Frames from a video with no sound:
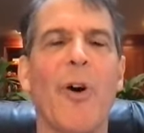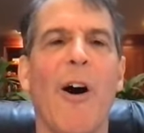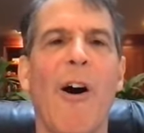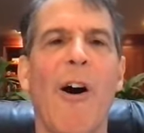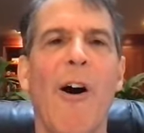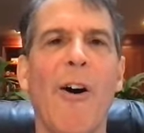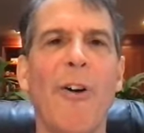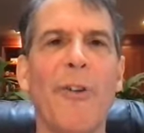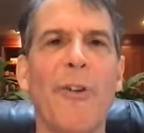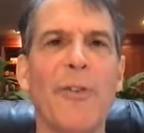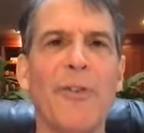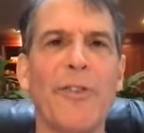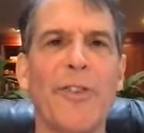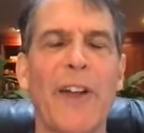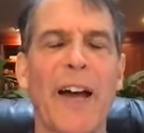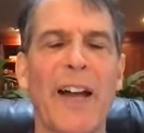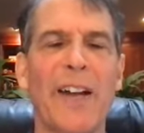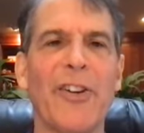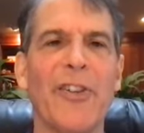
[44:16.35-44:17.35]
all
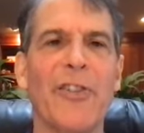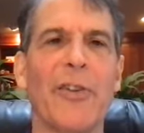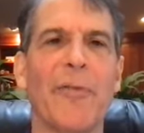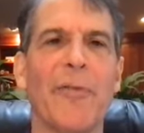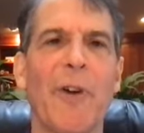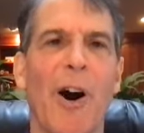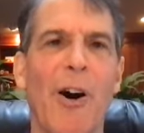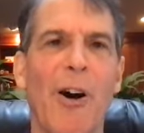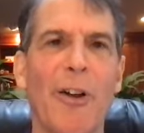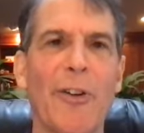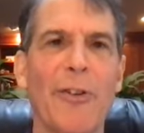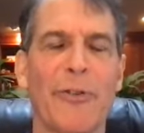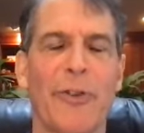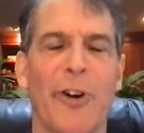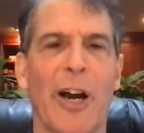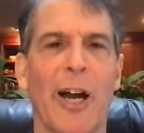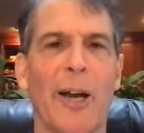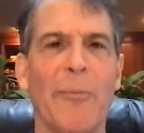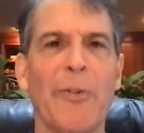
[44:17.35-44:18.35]
scientists of all
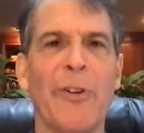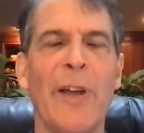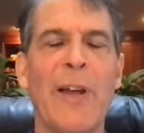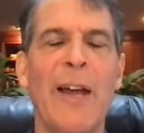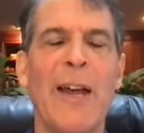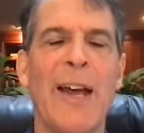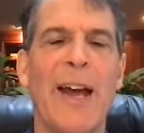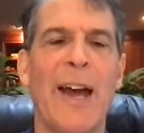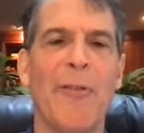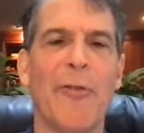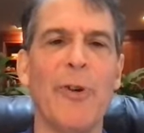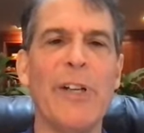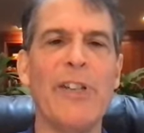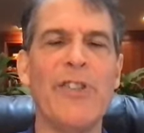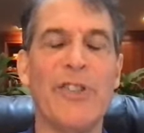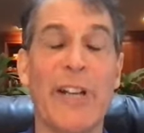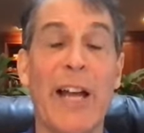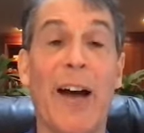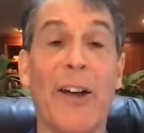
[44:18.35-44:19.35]
stripes have
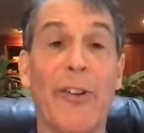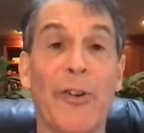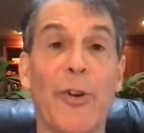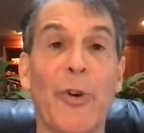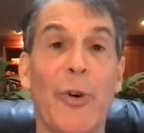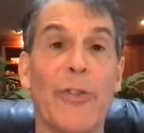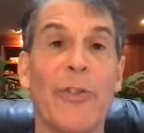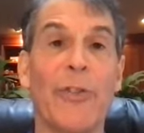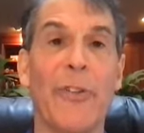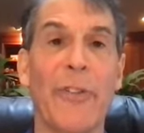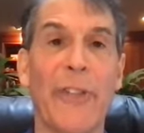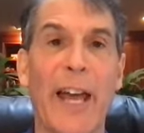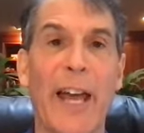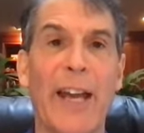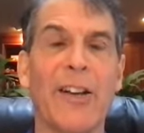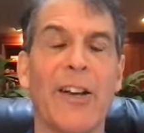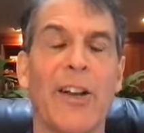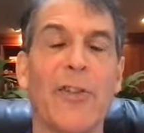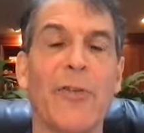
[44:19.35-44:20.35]
reached out to us and
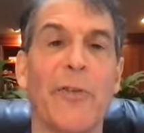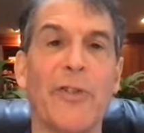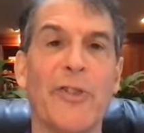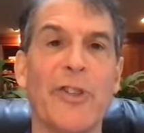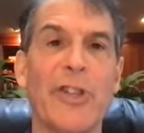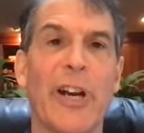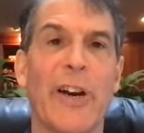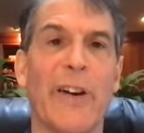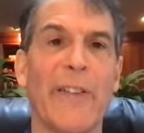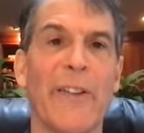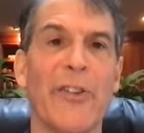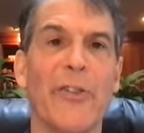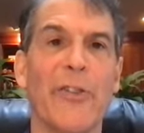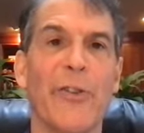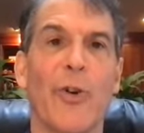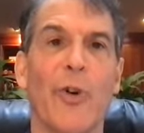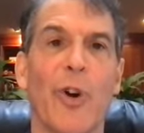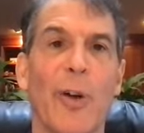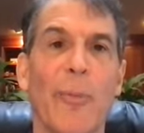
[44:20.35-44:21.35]
thanked us for sharing this
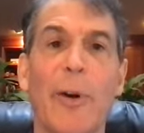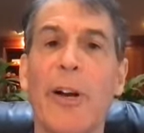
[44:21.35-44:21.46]
story,